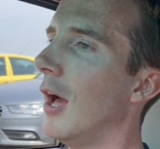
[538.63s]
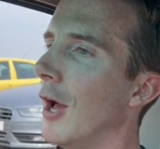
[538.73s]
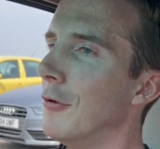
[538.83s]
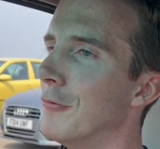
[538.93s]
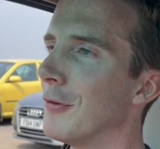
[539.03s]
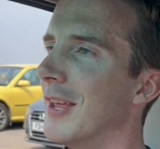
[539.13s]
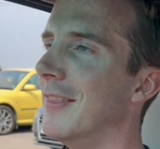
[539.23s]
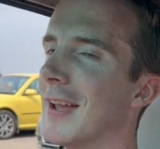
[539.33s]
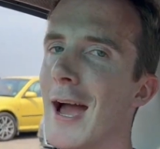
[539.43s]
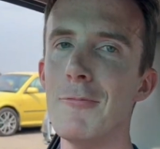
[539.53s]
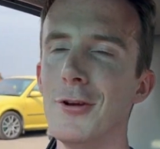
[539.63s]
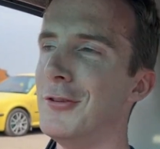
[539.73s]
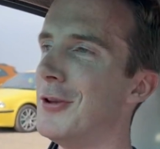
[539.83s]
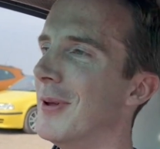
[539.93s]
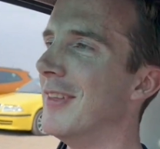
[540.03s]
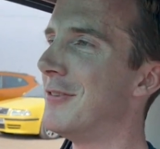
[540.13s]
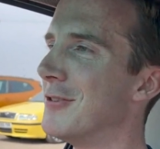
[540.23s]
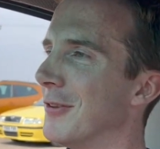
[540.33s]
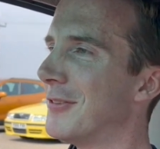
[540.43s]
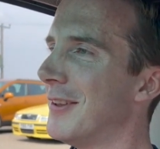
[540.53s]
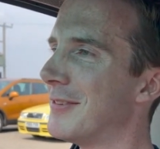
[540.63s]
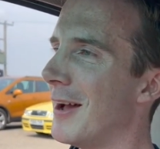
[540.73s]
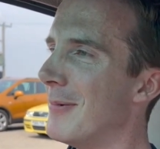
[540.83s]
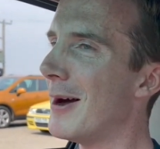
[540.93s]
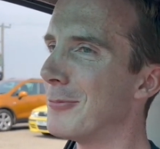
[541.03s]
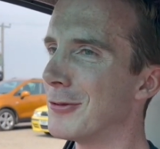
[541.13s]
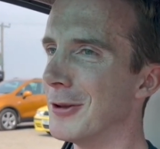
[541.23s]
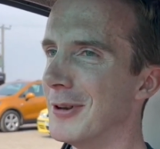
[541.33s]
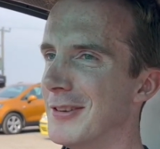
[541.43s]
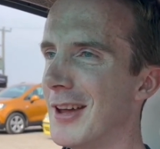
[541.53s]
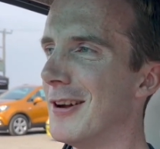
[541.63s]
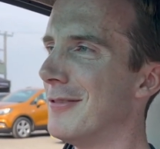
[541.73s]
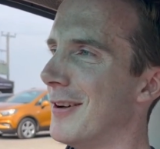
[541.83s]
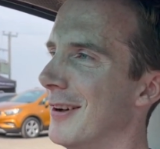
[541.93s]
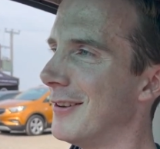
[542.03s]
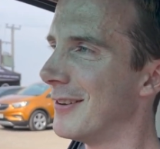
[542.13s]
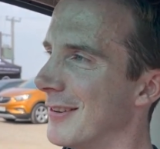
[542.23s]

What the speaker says: Hopefully the camera is doing this justice. I'm absolutely terrified.